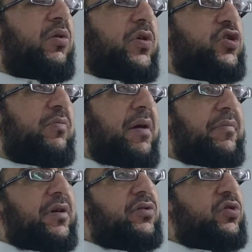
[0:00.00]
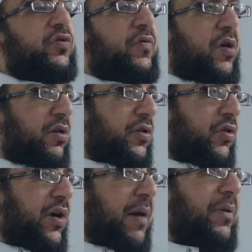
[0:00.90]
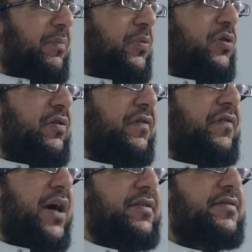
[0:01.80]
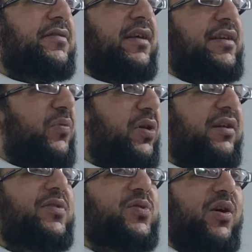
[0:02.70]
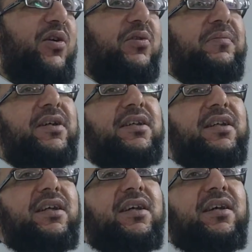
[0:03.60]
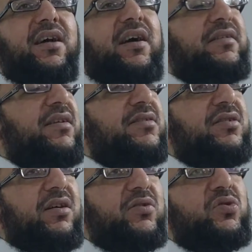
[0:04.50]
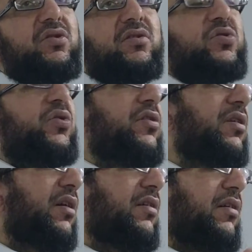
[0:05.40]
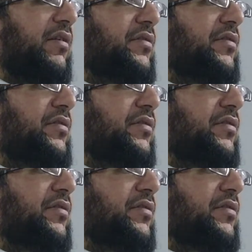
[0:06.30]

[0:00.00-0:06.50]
remember to follow the rabbit-proof fence, and that would lead to home. And these two or three young girls, they